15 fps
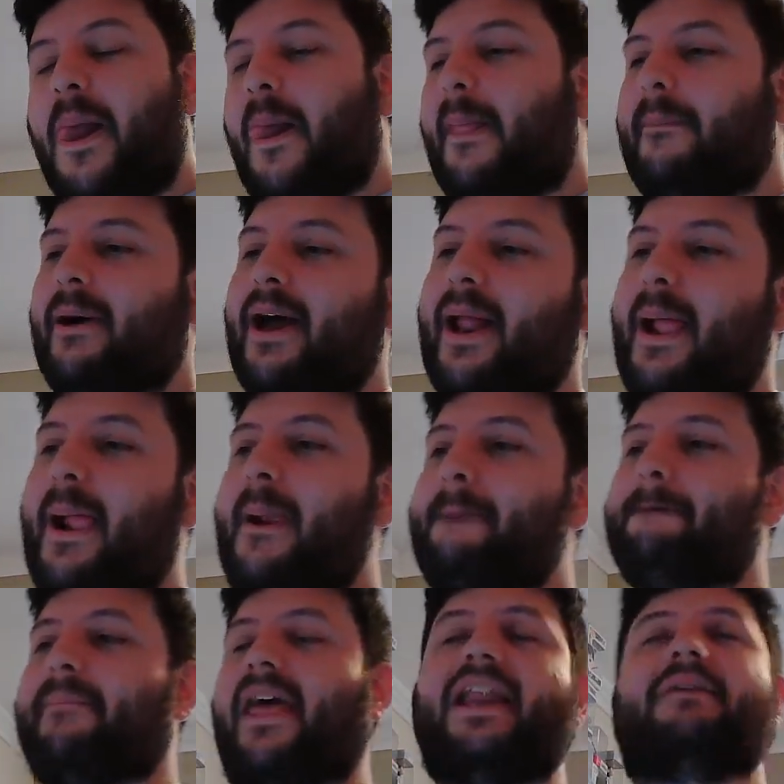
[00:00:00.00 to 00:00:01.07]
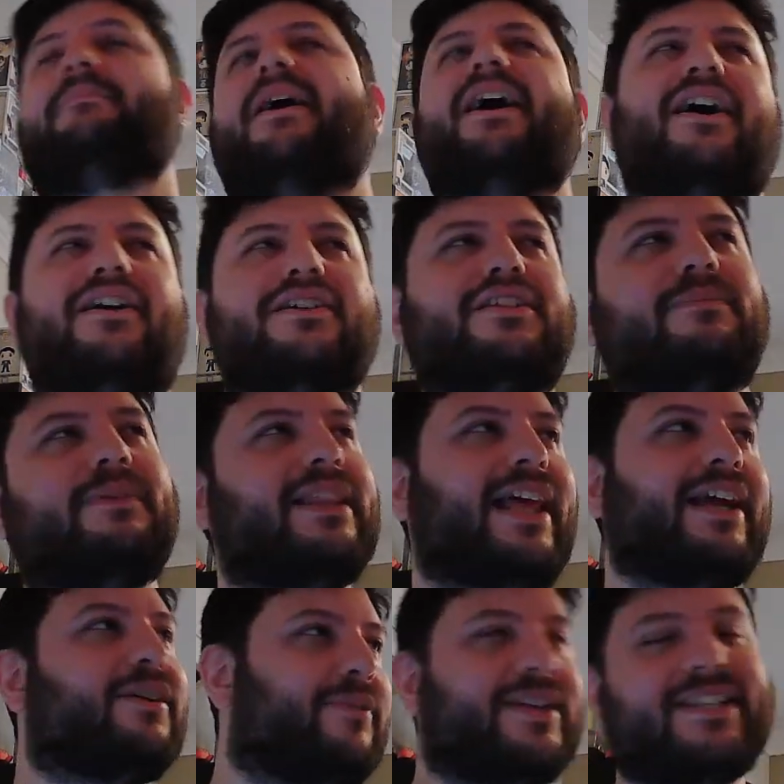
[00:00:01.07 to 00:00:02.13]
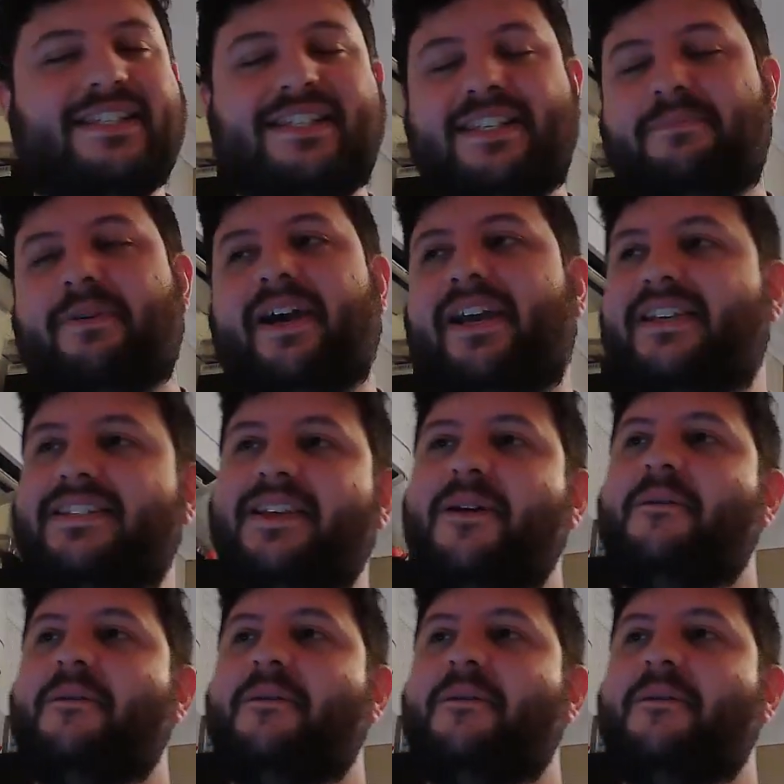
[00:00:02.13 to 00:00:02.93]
But, and it might also be like a recency bias.